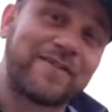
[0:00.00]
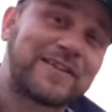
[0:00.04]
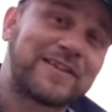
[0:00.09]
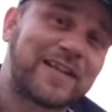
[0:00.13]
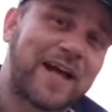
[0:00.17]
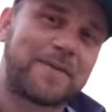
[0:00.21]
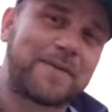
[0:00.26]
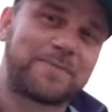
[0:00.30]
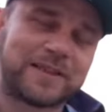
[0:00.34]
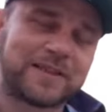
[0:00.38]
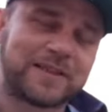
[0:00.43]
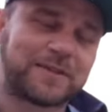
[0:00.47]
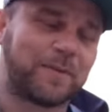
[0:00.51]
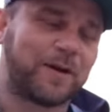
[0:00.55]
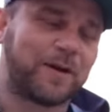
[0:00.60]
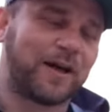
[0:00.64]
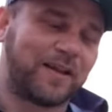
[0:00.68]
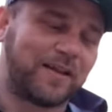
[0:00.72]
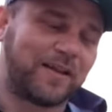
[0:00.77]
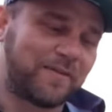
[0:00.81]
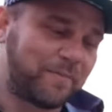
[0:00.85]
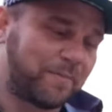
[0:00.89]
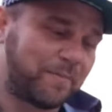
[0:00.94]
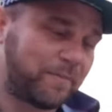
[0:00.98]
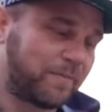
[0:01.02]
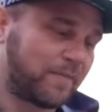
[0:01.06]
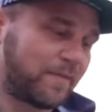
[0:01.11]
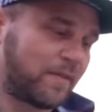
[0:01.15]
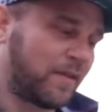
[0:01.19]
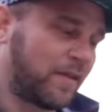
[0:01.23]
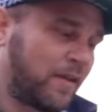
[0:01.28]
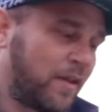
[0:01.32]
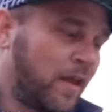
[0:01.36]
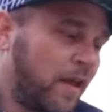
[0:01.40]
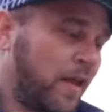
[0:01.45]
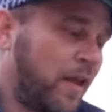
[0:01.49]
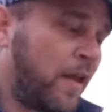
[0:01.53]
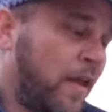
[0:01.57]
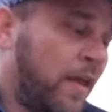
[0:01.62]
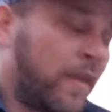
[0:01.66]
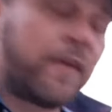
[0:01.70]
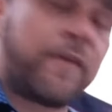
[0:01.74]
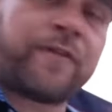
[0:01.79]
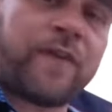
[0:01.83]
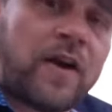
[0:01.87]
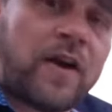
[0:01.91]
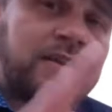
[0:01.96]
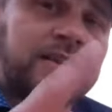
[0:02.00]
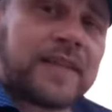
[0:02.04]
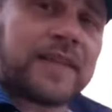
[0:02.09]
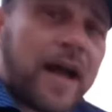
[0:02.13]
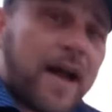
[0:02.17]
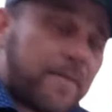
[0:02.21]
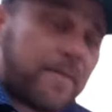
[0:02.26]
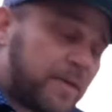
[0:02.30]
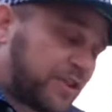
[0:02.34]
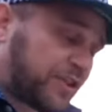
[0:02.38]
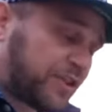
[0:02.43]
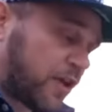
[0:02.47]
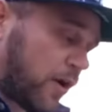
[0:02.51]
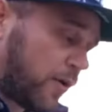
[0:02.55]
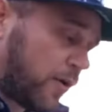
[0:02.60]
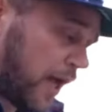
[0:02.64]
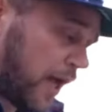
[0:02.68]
times this month. The first time he showed